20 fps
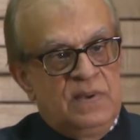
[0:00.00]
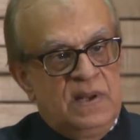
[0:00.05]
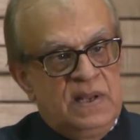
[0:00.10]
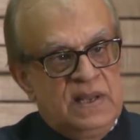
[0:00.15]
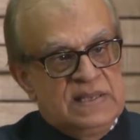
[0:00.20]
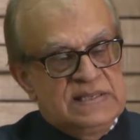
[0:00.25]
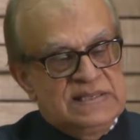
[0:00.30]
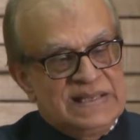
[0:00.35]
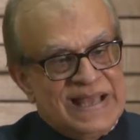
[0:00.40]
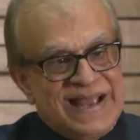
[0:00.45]

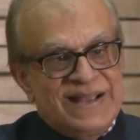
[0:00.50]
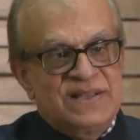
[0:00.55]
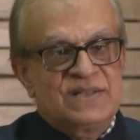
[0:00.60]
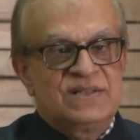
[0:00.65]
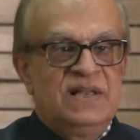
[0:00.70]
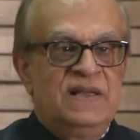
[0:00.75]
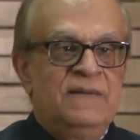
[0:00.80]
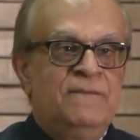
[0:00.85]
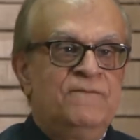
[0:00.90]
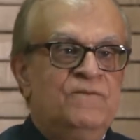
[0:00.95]
Exact
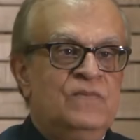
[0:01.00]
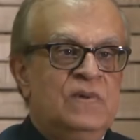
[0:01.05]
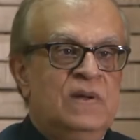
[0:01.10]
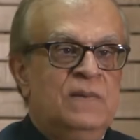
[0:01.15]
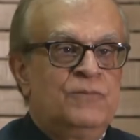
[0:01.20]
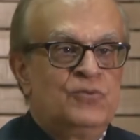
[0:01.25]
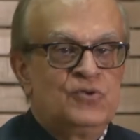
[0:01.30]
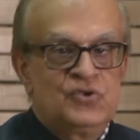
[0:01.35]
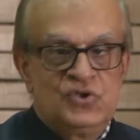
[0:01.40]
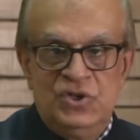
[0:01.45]
same
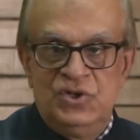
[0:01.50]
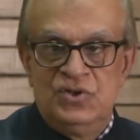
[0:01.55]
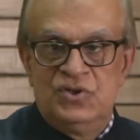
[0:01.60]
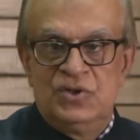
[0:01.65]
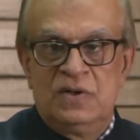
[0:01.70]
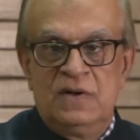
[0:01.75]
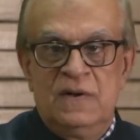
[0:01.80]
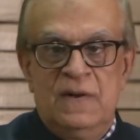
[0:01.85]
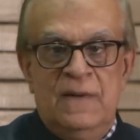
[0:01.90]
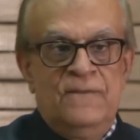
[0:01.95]

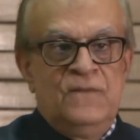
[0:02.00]
procedure.